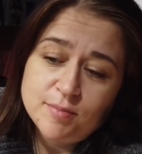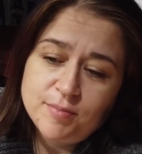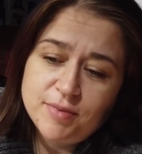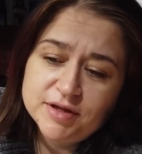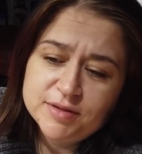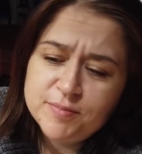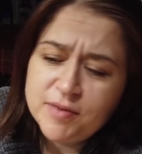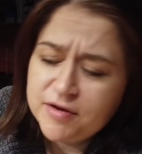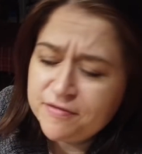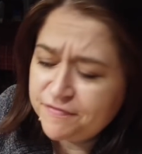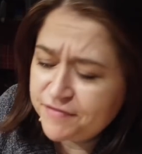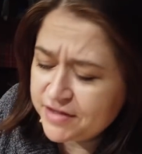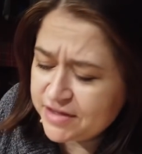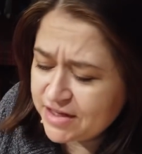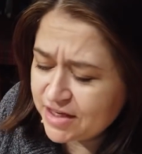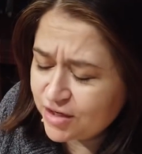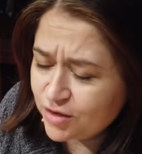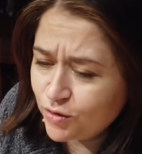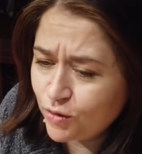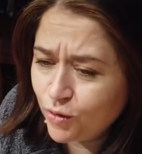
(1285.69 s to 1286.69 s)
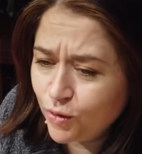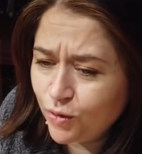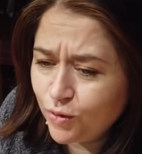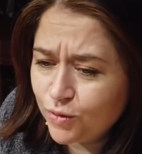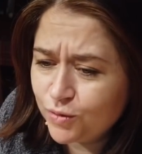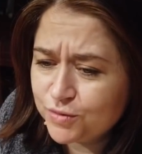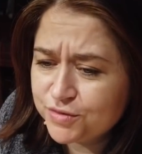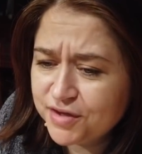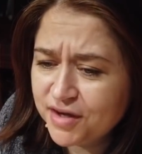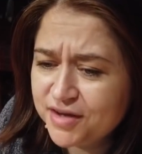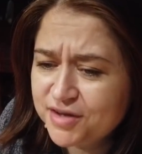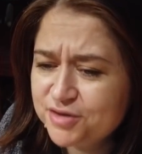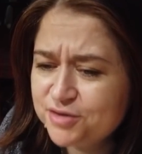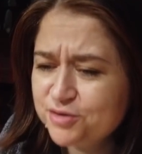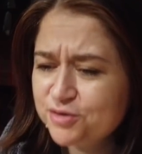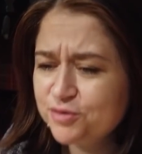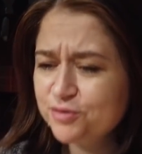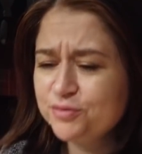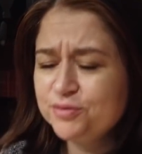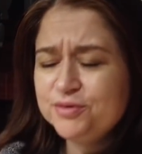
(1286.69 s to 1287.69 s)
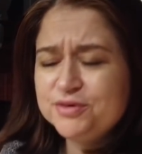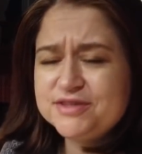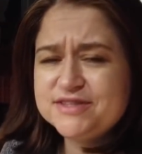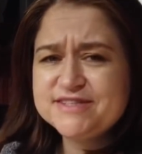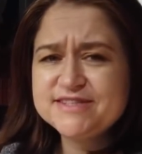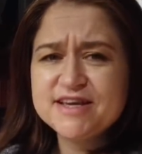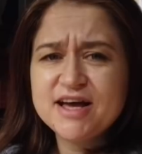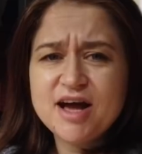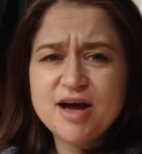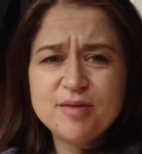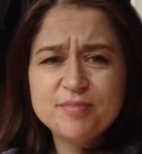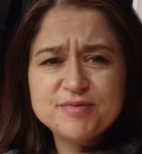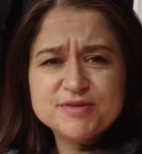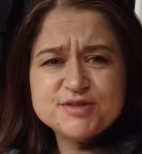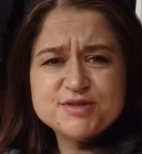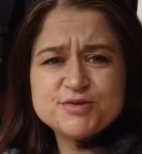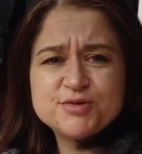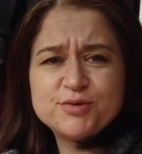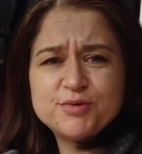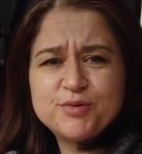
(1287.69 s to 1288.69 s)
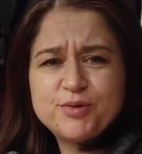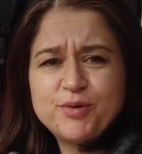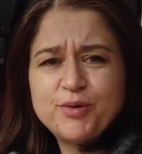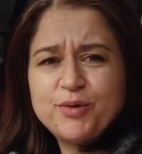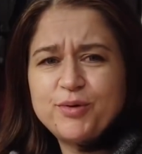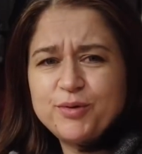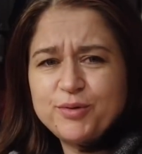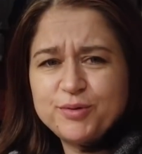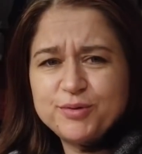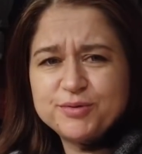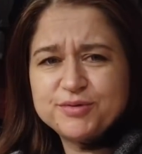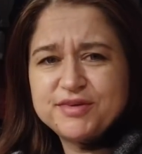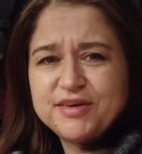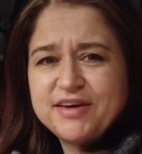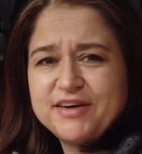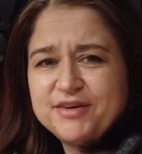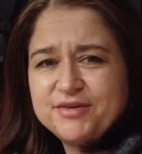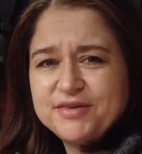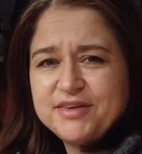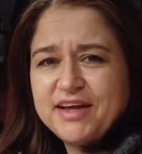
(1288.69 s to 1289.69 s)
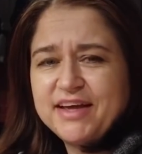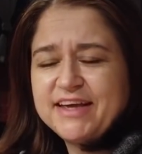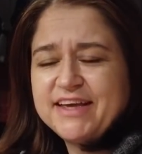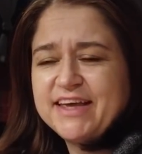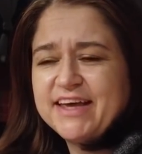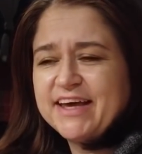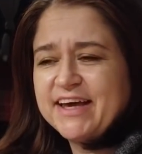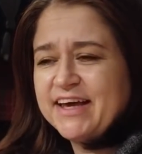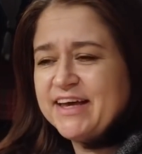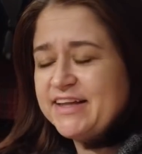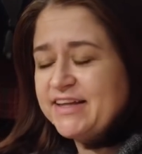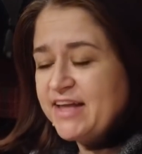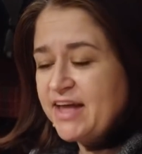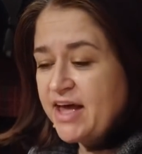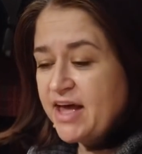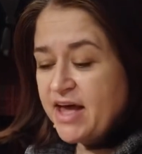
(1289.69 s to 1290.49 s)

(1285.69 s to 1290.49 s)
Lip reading: But my feet are cold. I don't know what's up. It's so cold. I don't like it.